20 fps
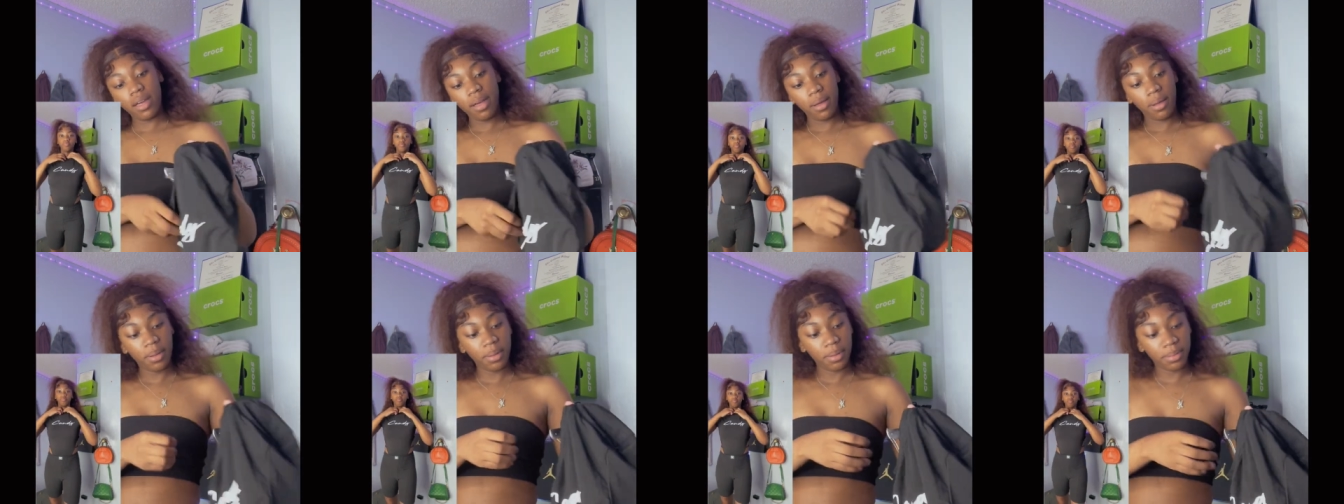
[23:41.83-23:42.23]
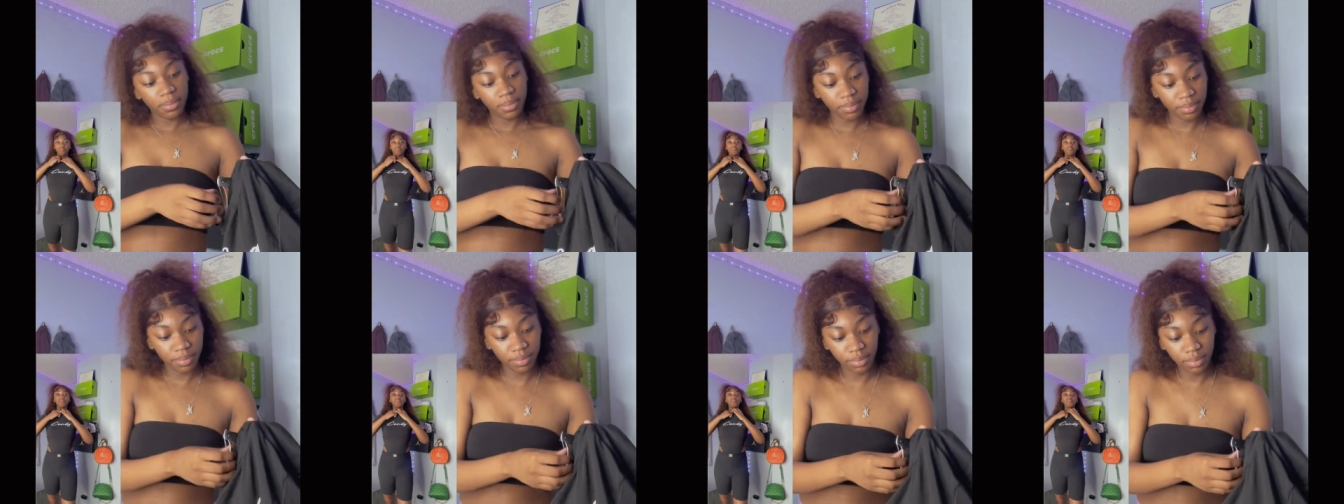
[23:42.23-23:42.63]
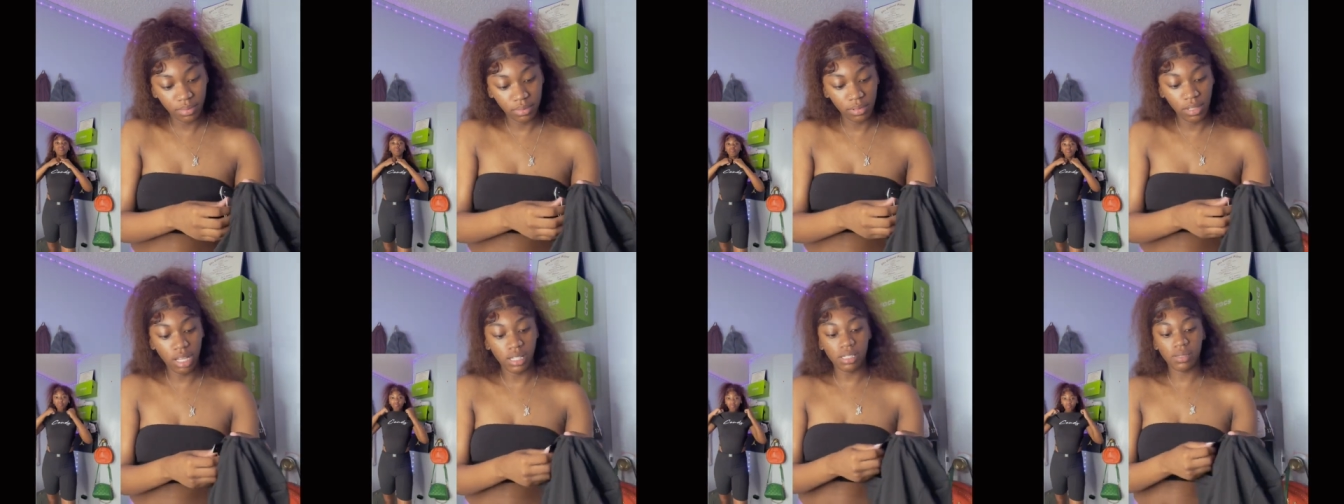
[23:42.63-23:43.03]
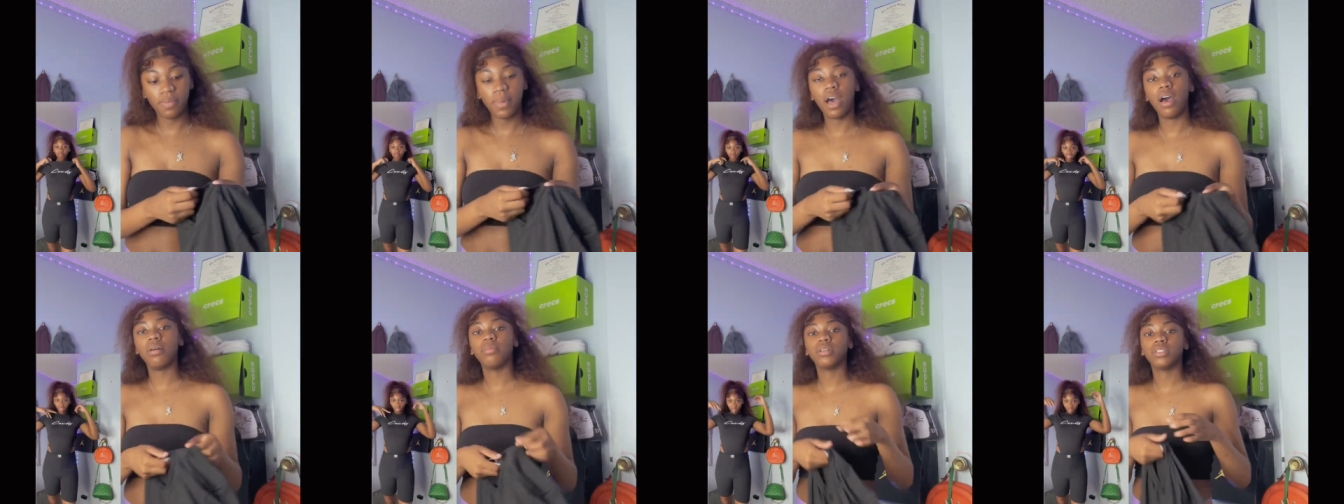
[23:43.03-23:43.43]
um a
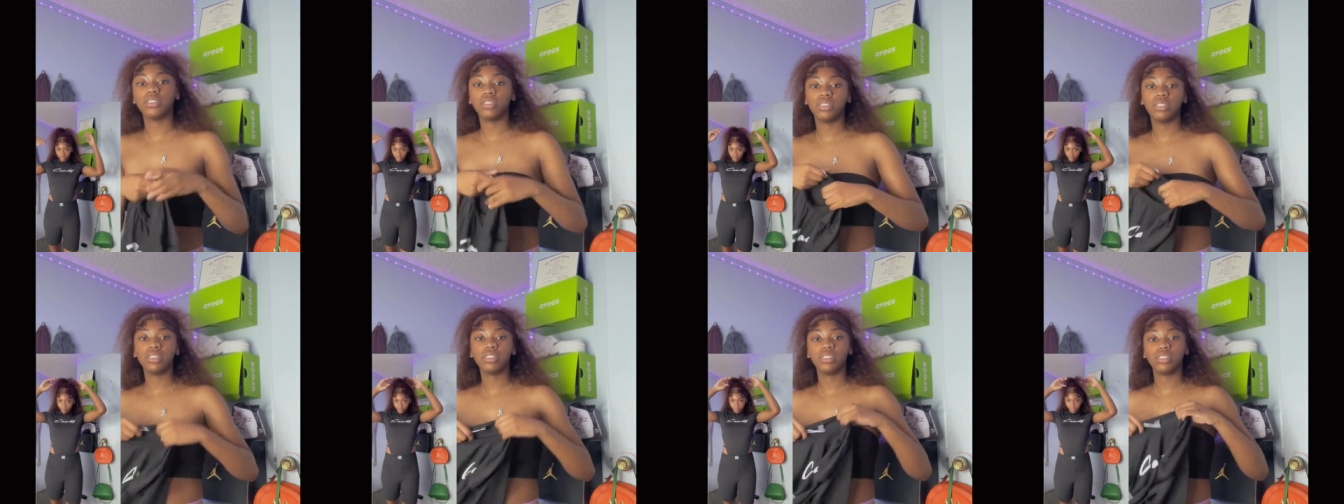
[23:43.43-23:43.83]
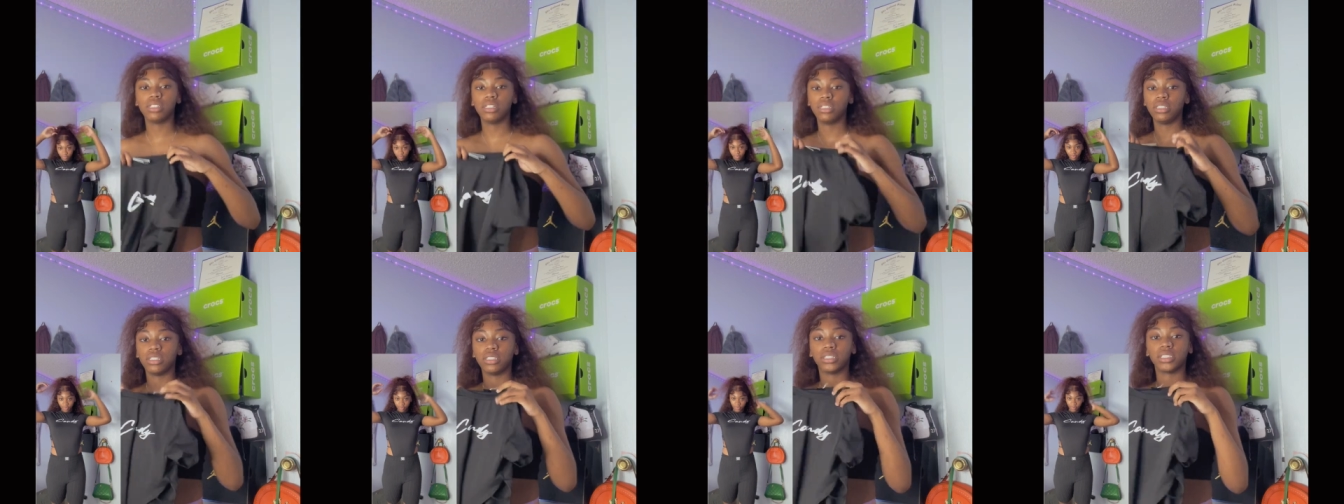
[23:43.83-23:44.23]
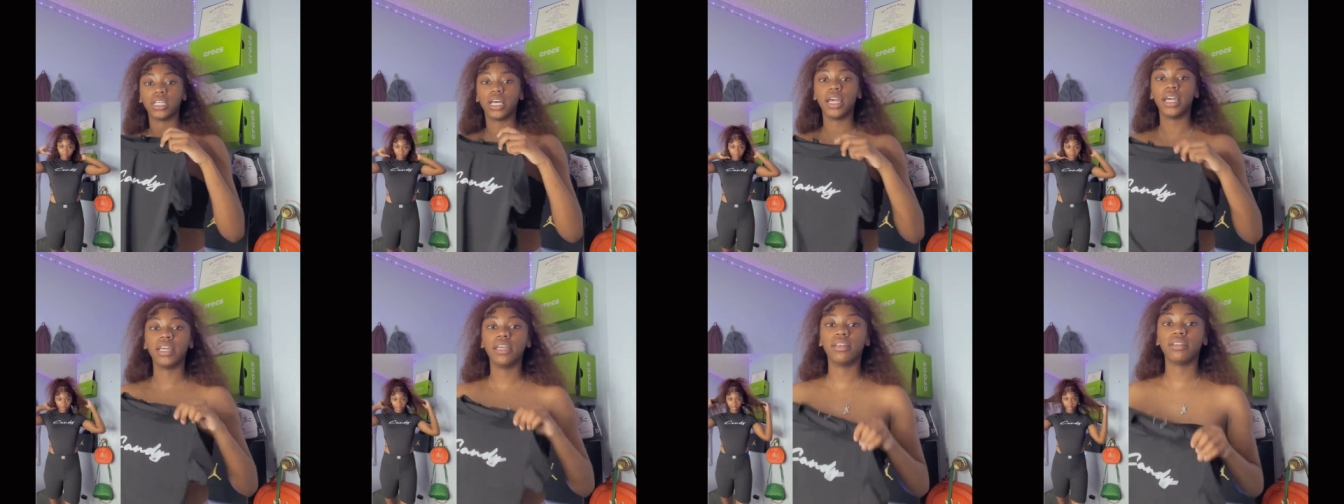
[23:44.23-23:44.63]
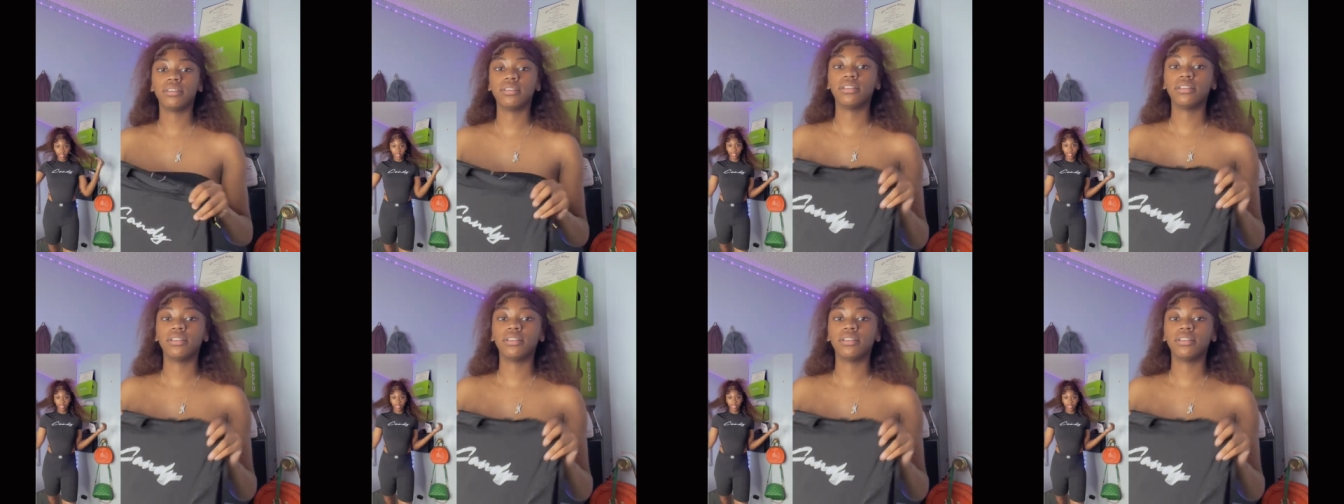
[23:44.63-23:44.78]
small because this is a little tight.